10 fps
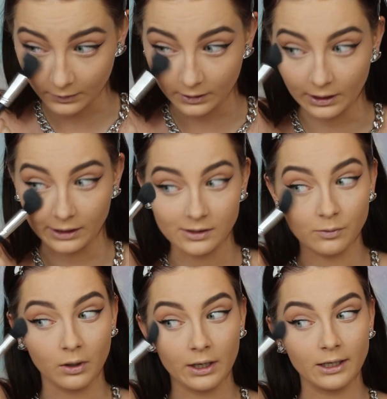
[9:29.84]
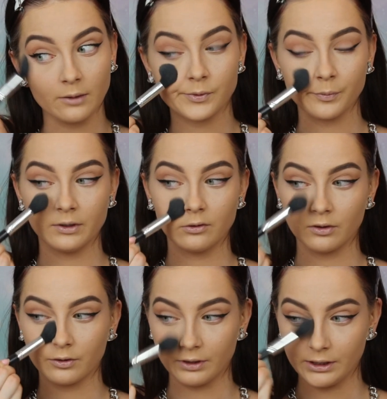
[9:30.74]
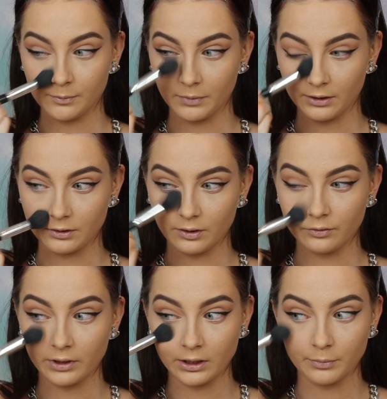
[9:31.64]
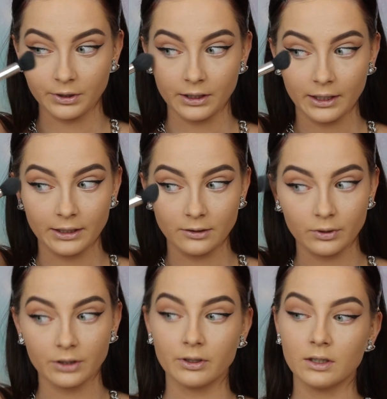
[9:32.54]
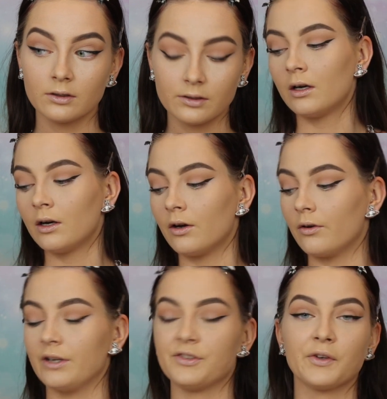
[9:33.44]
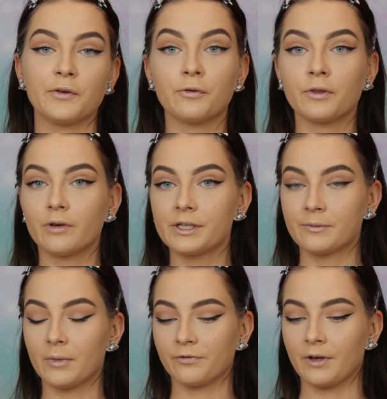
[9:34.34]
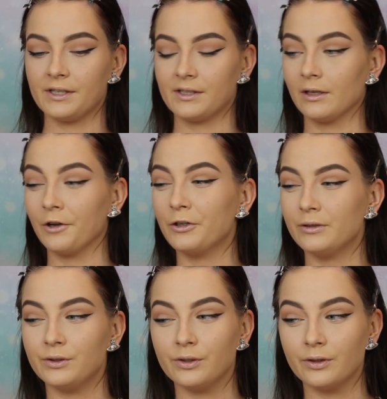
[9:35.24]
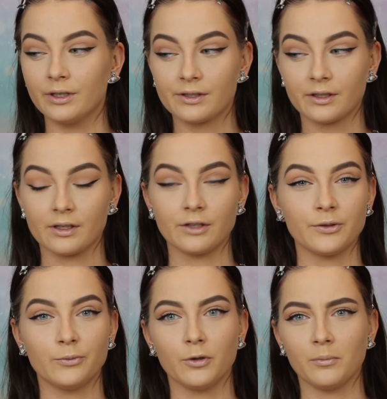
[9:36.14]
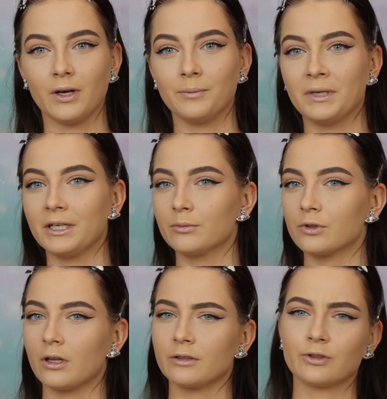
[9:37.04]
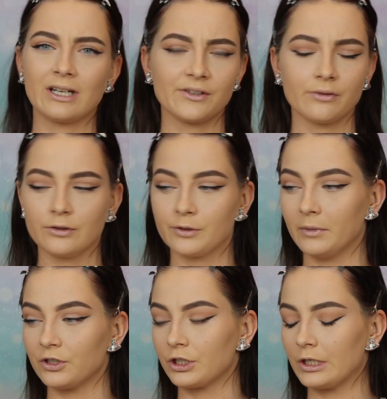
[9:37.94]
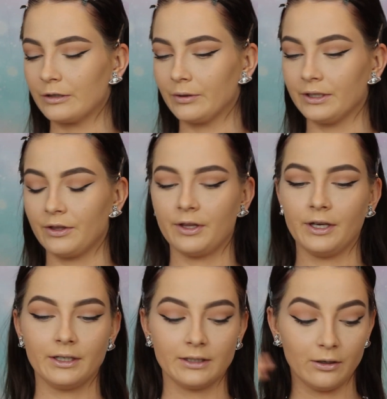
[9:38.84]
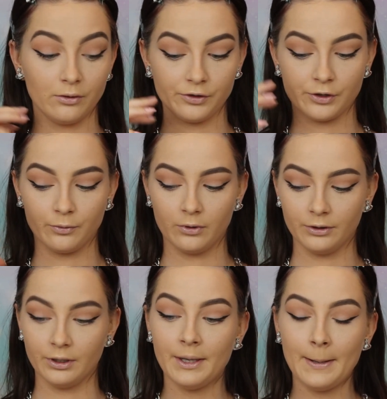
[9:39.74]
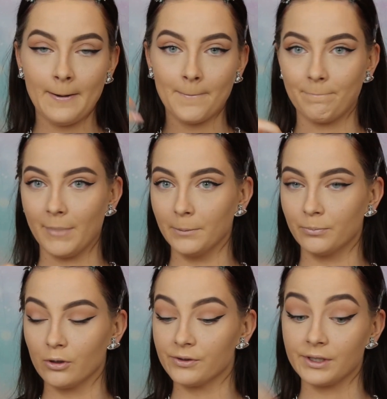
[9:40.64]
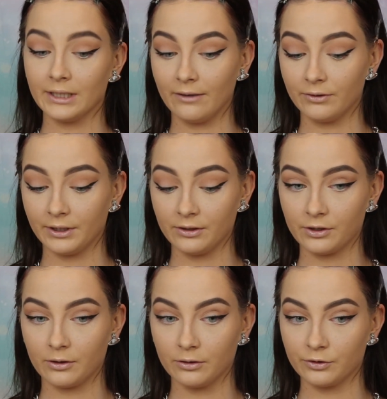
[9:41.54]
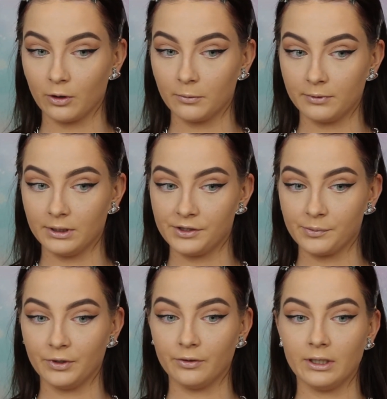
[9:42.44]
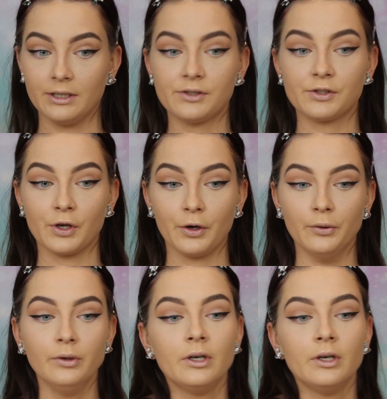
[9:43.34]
that's what helps me not crease, but I don't really put it anywhere else. Alright, so for the rest of my face, and I only do this because I don't want my makeup to like transfer onto my shirt or anything, and I also want my bronzer and everything to go on top really smoothly. So